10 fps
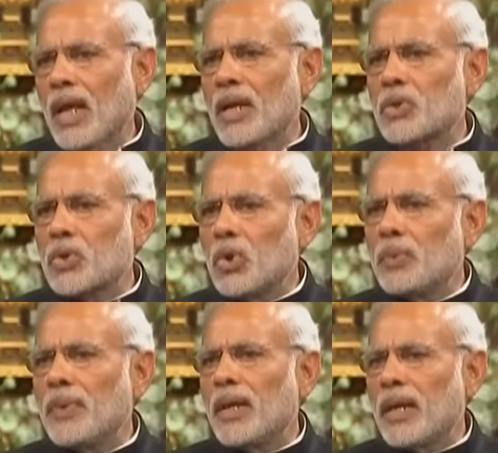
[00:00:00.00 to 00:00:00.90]
There
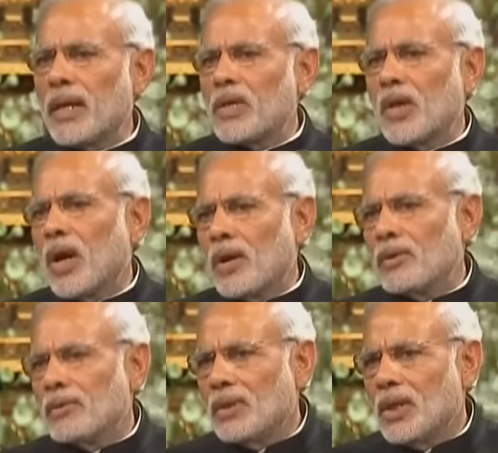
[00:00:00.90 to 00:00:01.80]
should be a
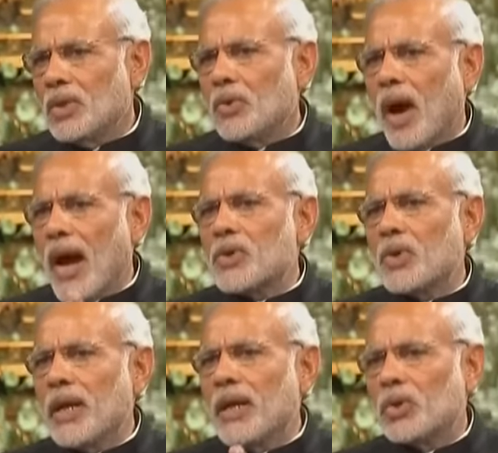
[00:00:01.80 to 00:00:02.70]
resolve to
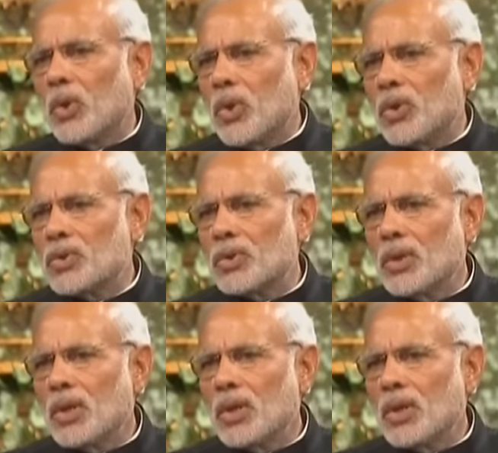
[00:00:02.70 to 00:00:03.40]
isolate those